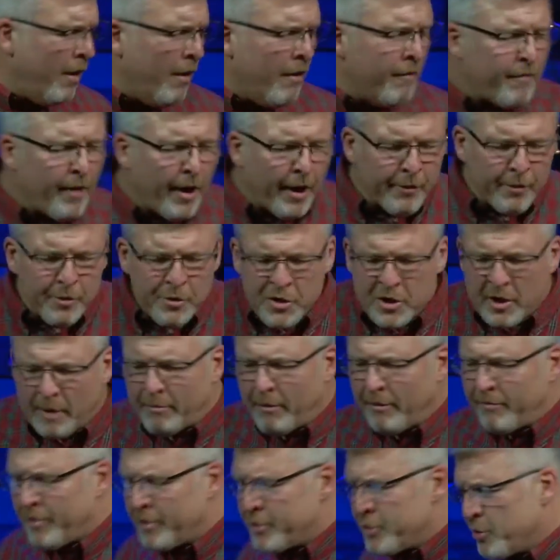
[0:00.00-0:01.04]
Father, some
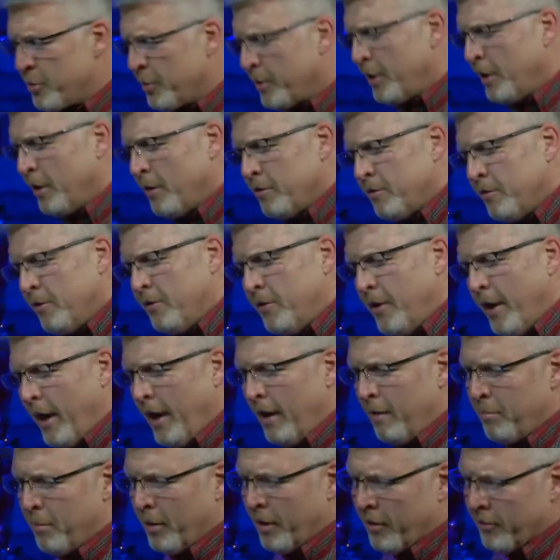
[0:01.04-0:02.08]
of us are here today
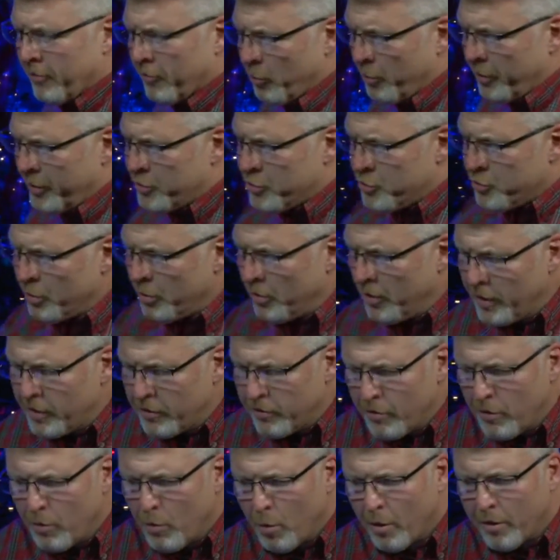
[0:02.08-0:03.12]
because we truly
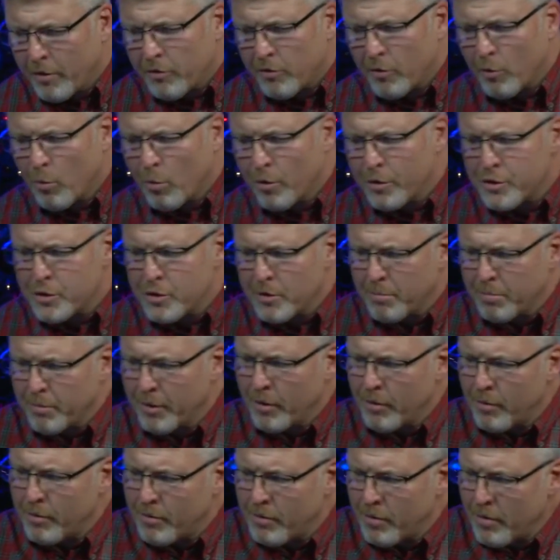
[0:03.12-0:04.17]
do want to worship
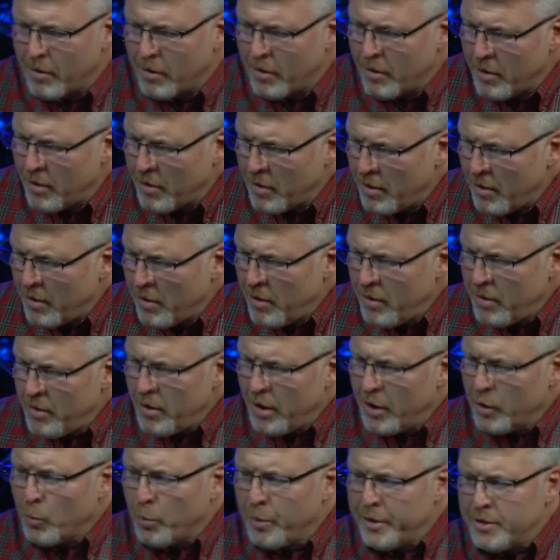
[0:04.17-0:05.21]
you.
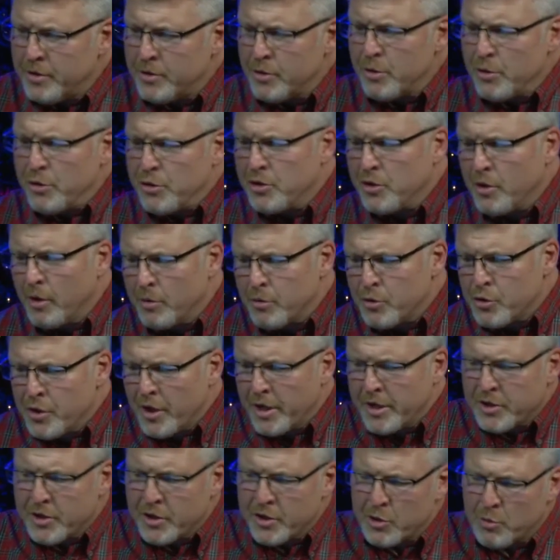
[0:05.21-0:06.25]
And we do so,
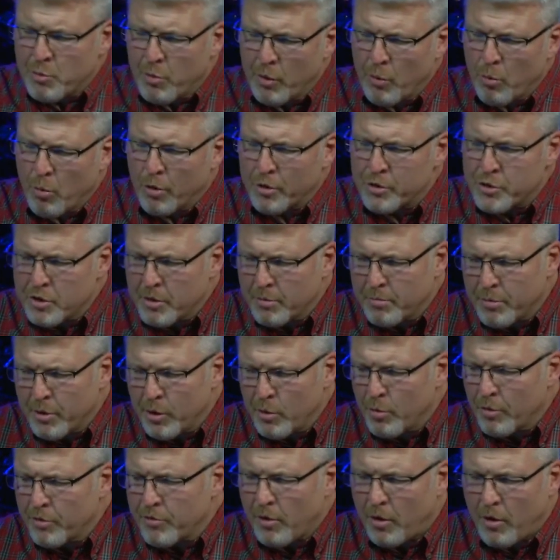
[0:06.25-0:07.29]
Jesus. We worship you
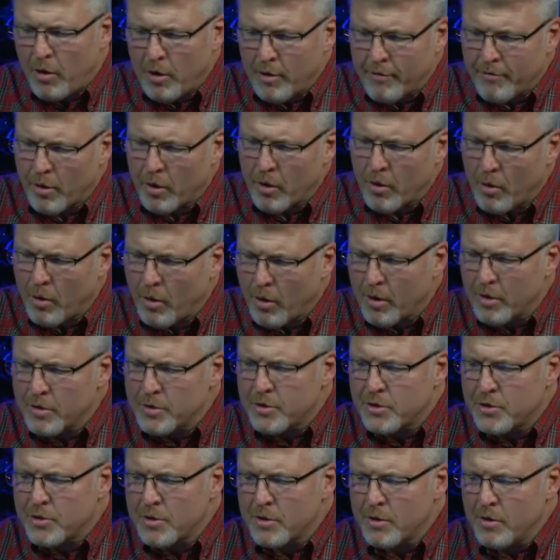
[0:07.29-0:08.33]
with all of our
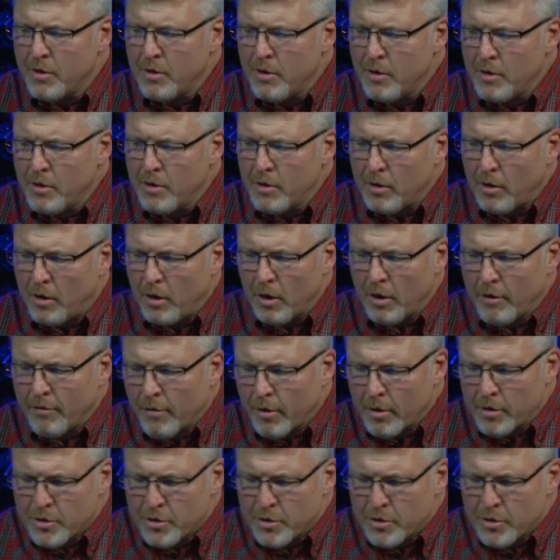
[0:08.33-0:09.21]
hearts, all of our